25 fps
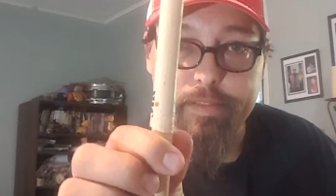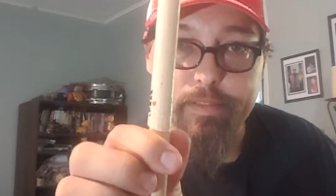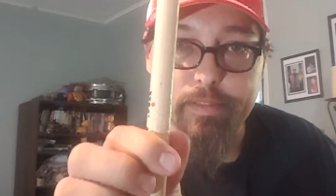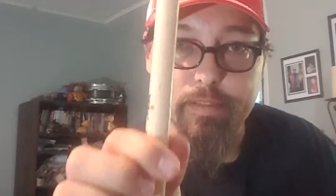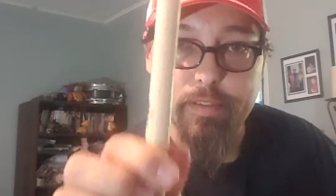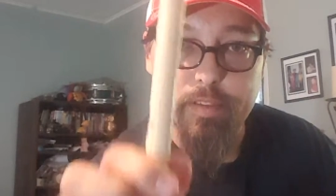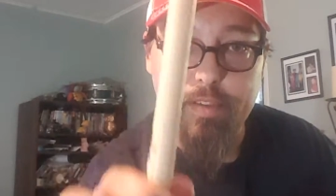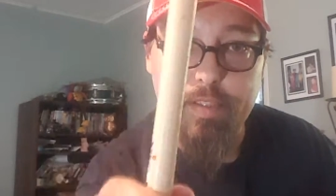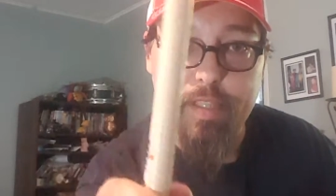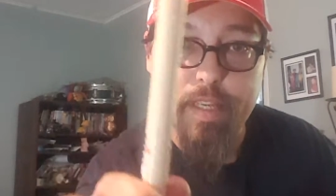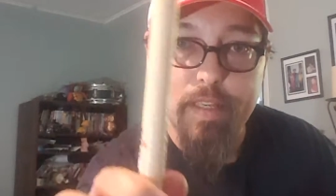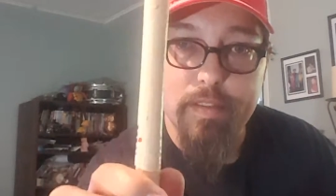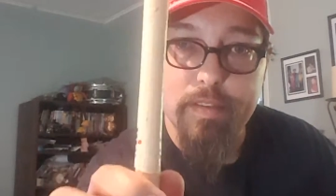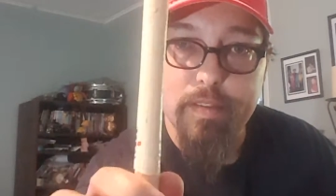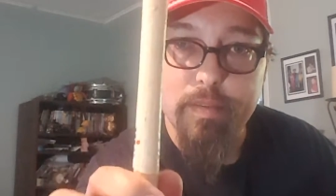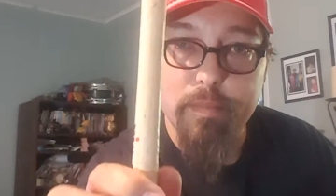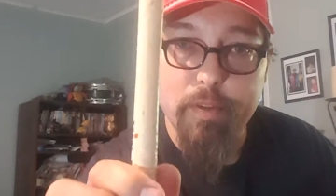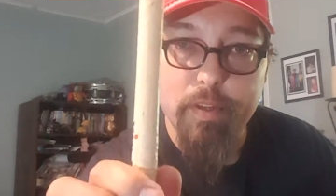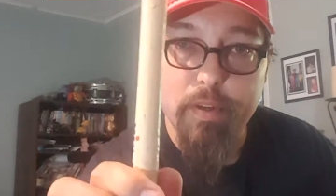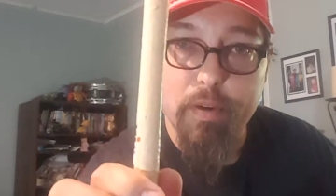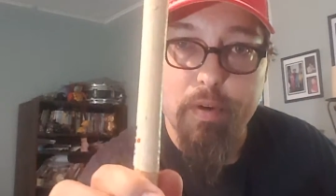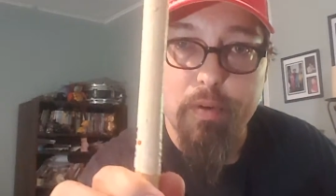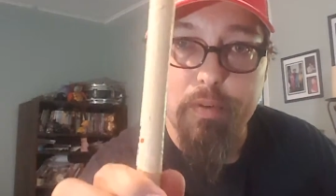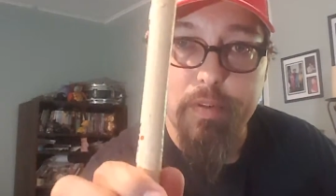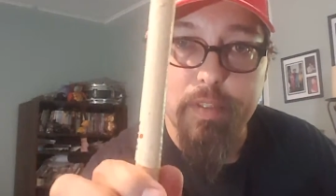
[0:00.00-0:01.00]
Just like
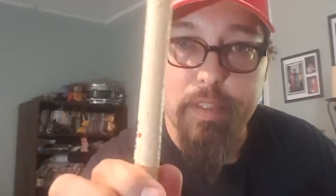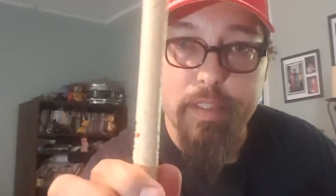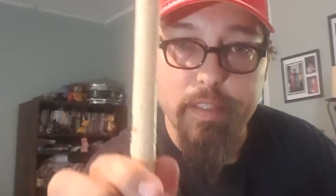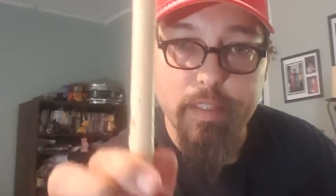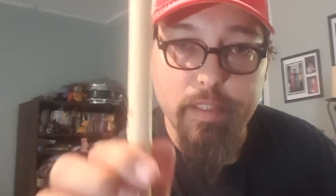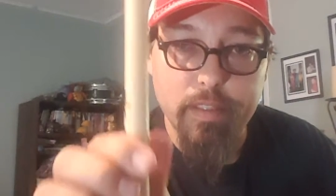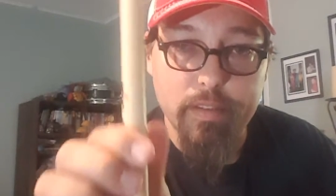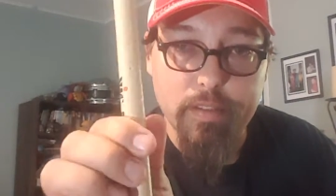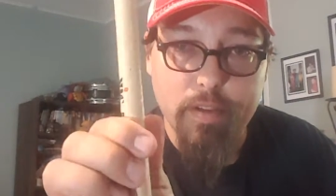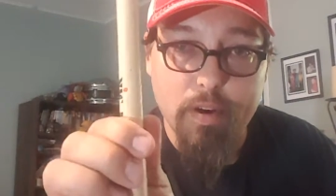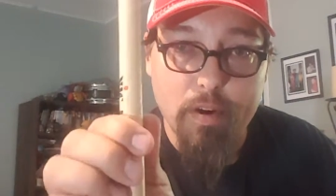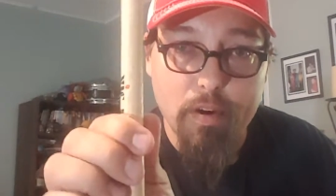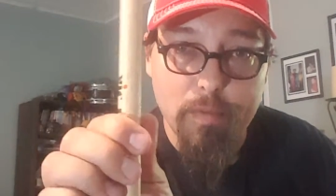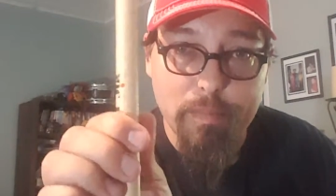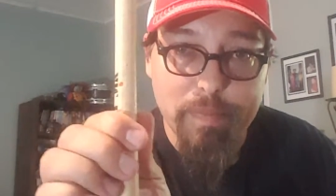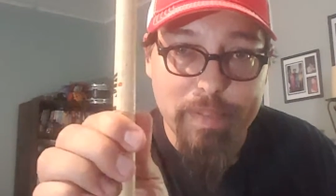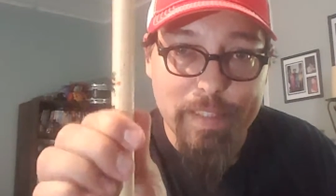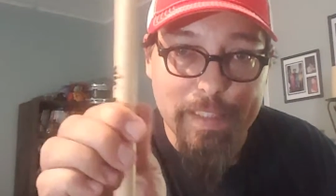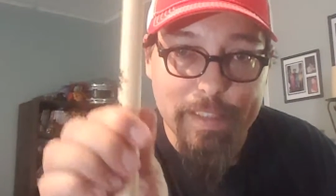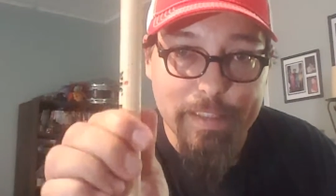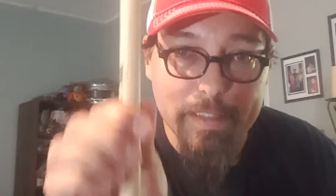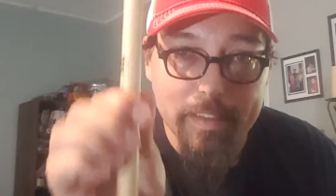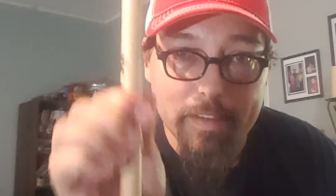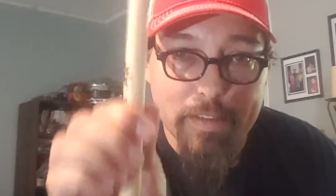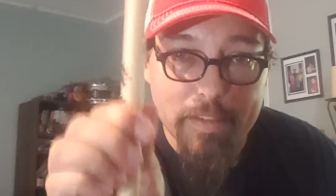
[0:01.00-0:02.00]
somebody holding a guitar
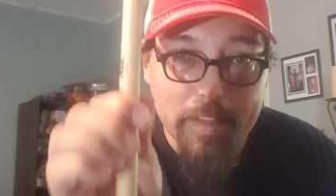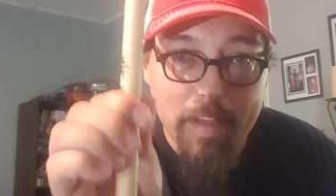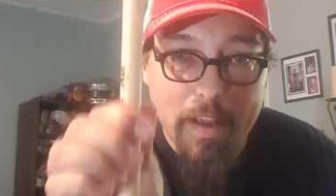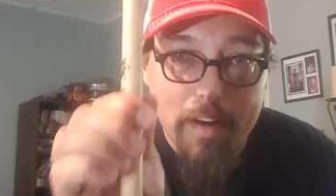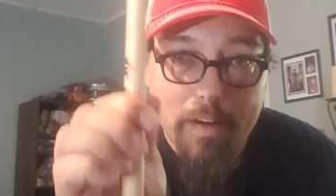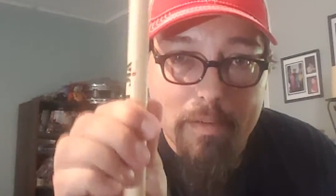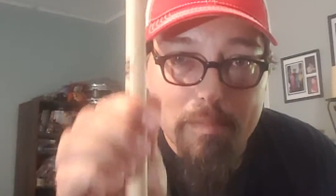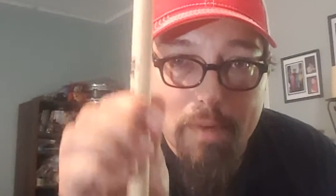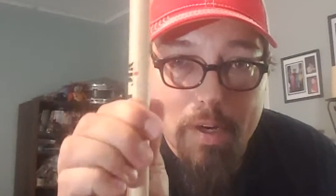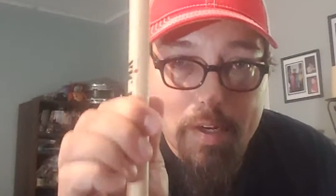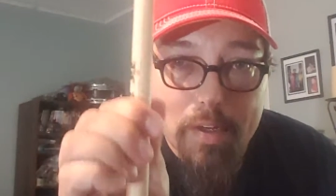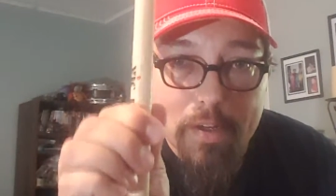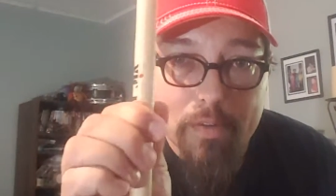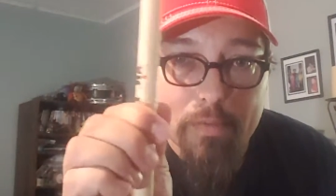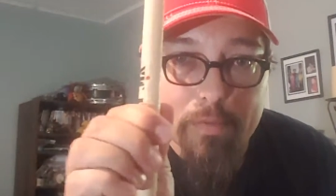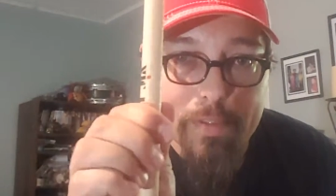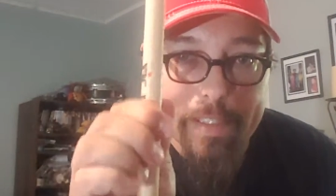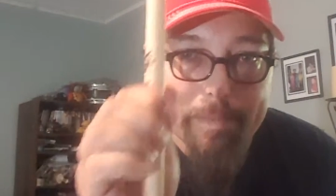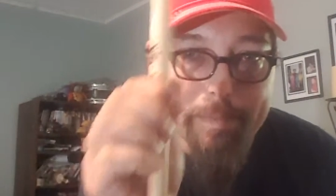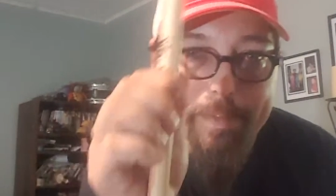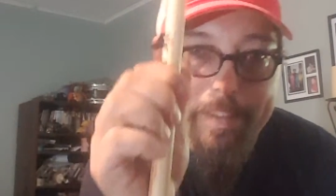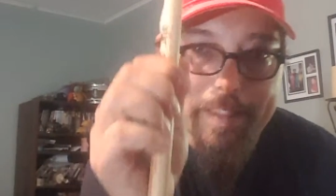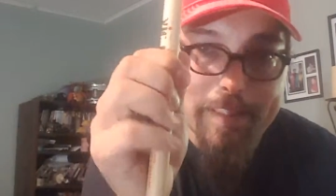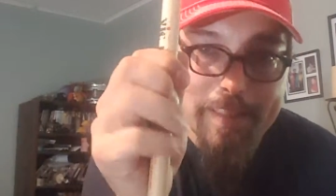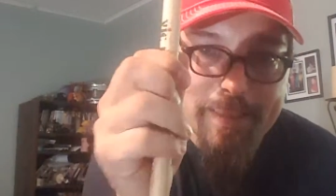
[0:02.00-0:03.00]
pick. It's not a murder
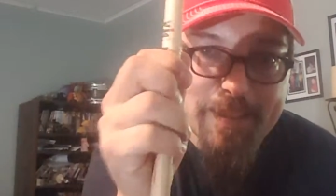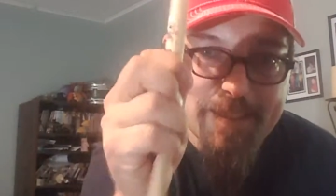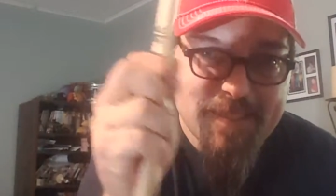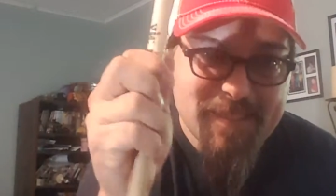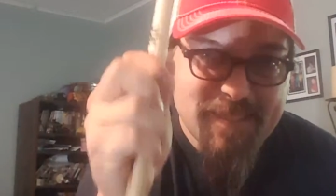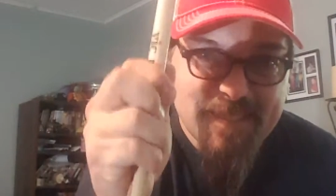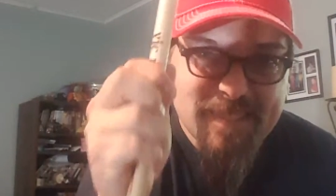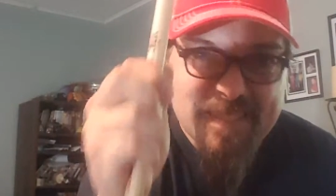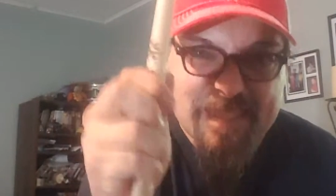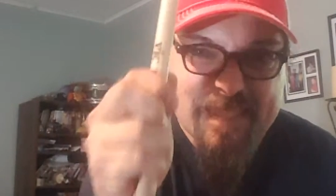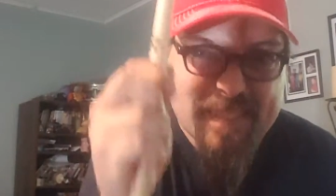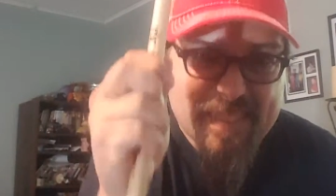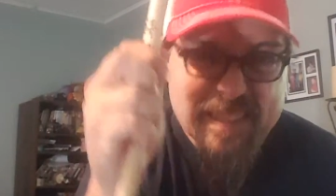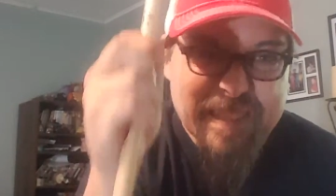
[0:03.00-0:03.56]
weapon. You don't